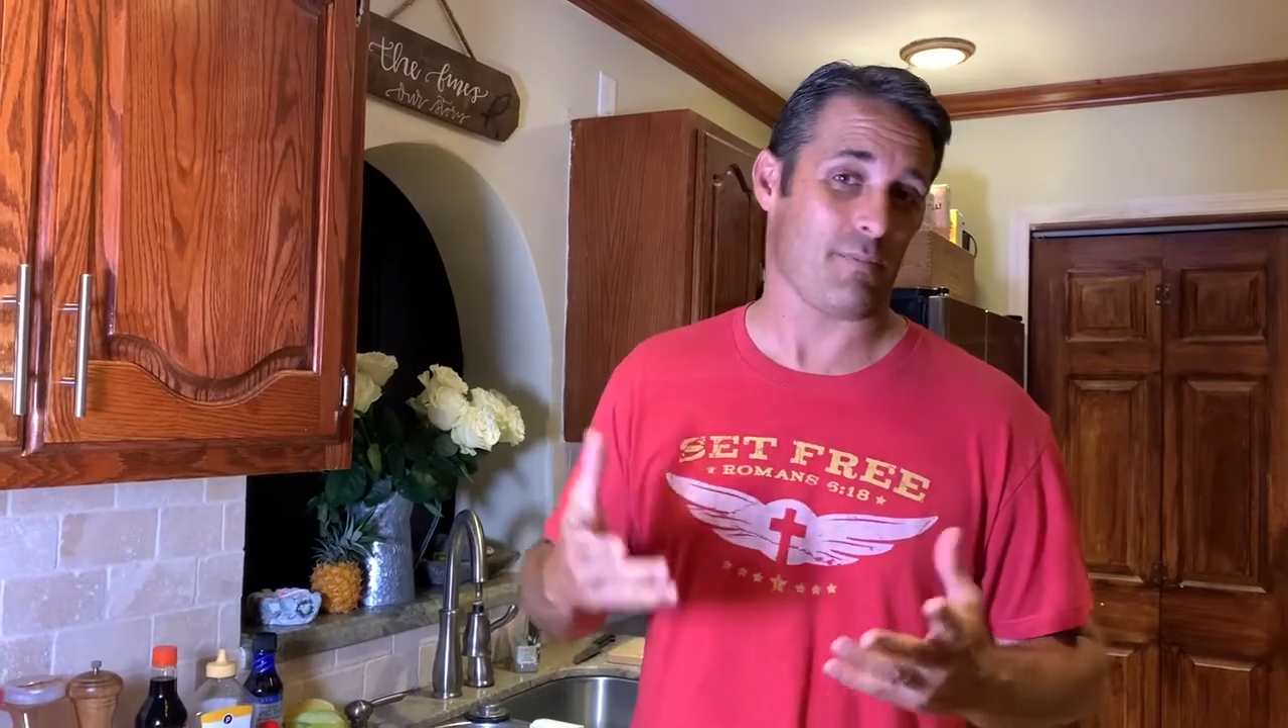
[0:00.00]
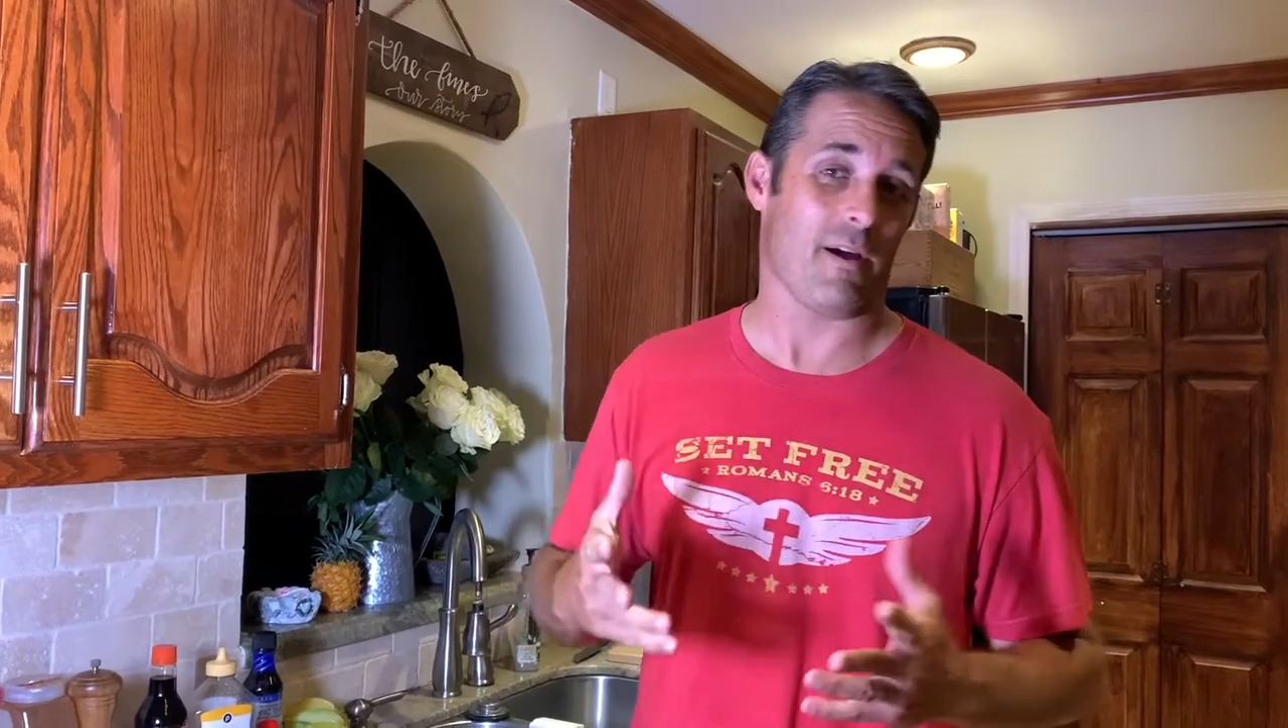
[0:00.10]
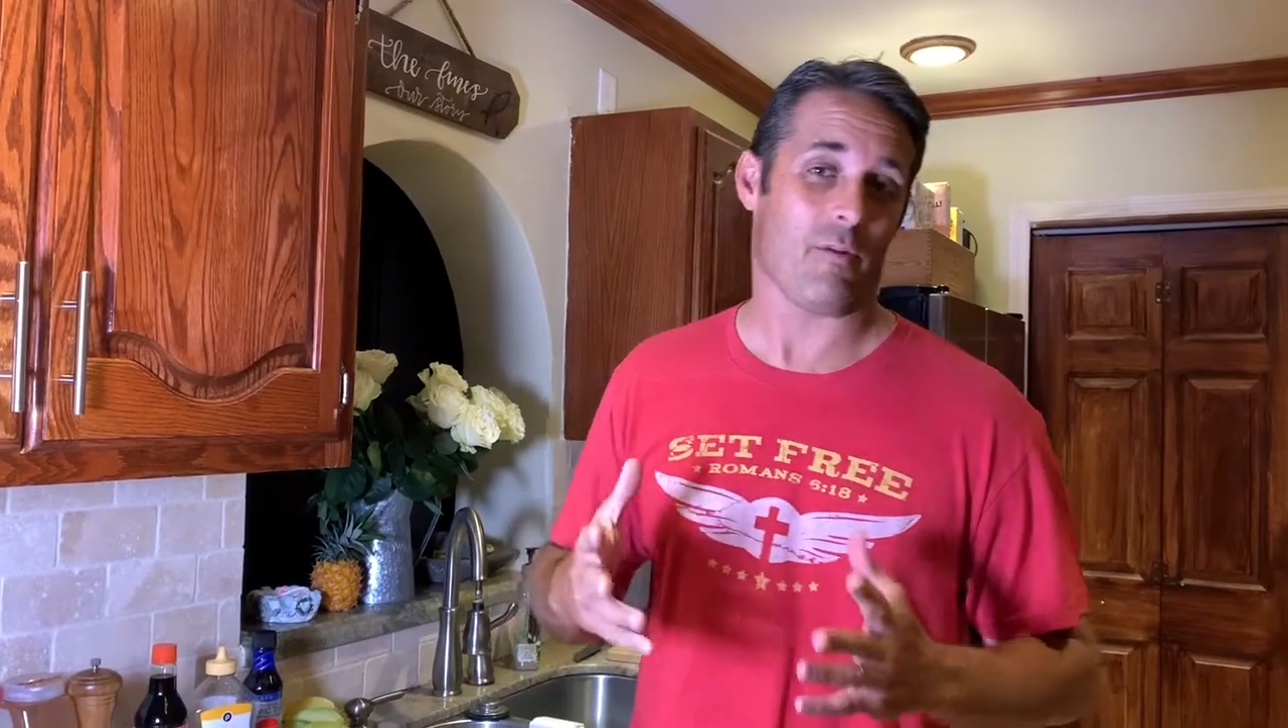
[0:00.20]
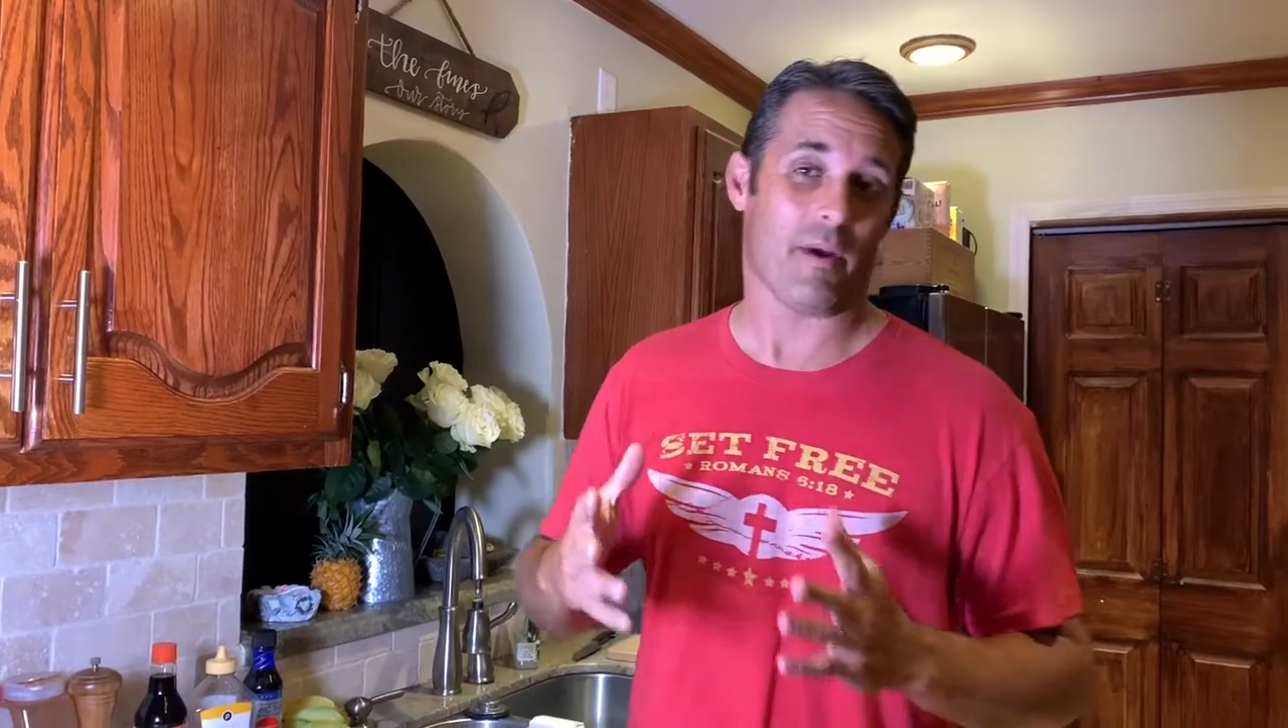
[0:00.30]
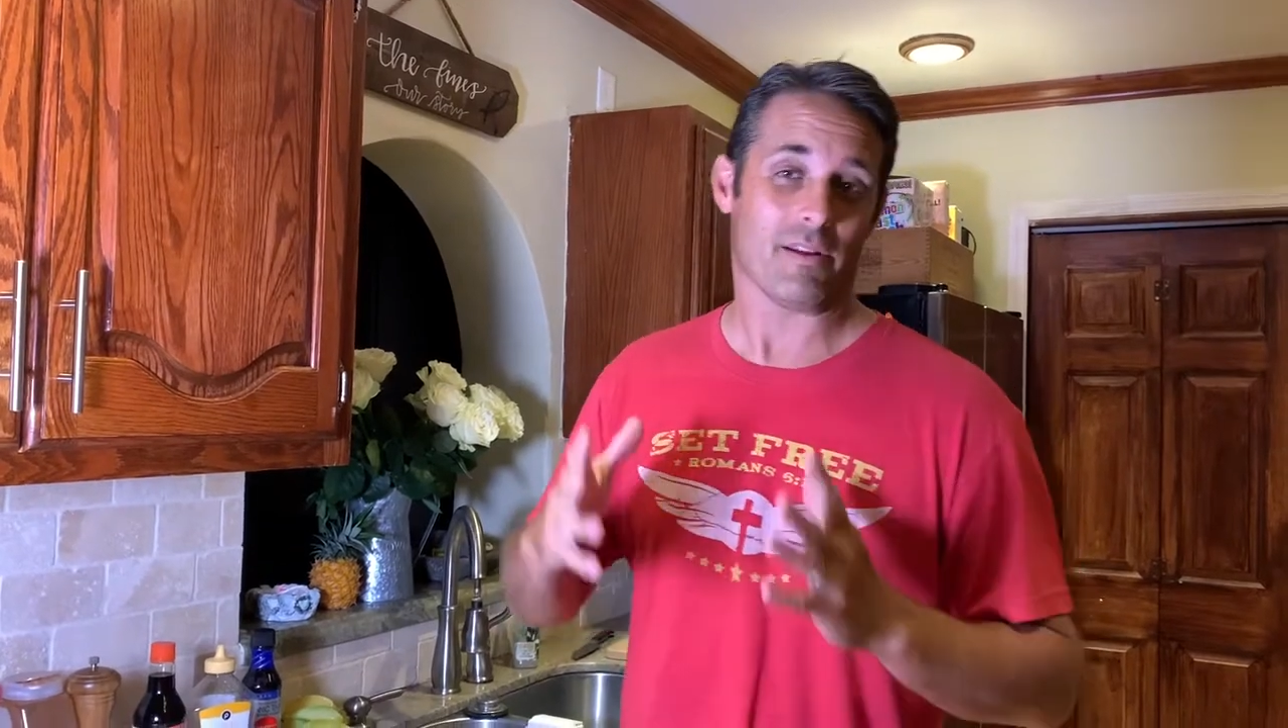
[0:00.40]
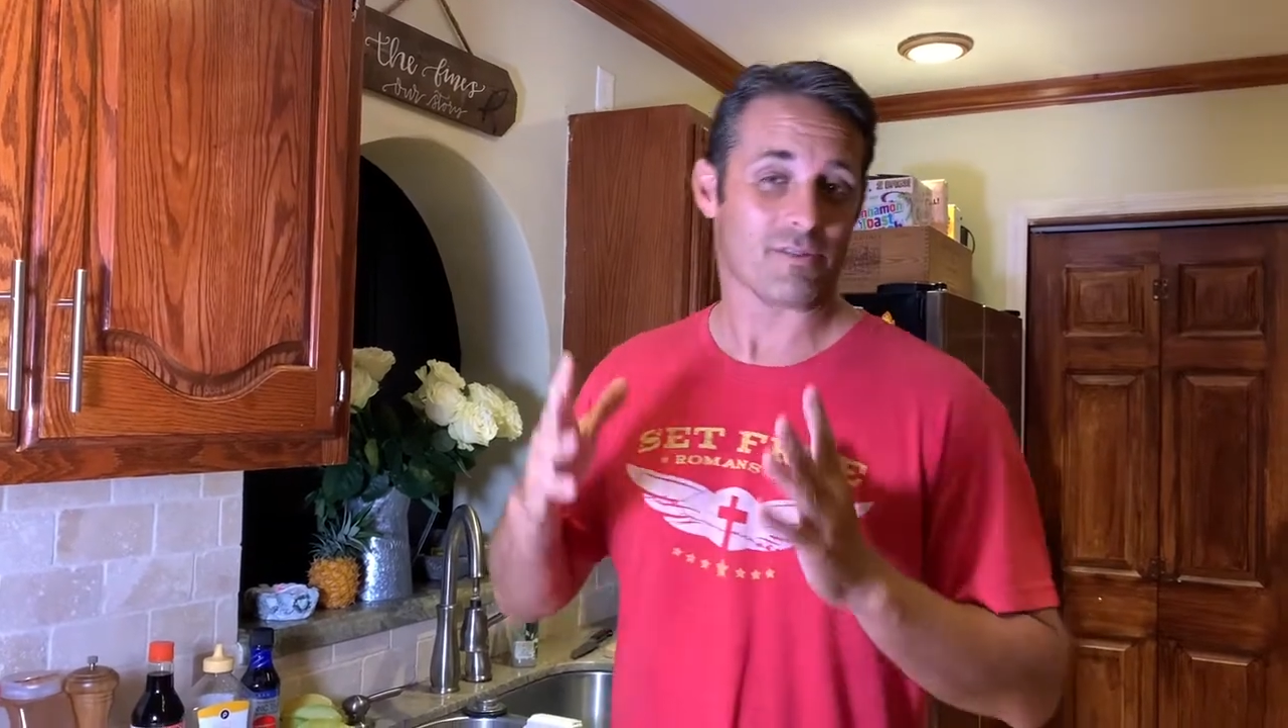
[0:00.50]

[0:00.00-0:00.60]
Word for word: palometa.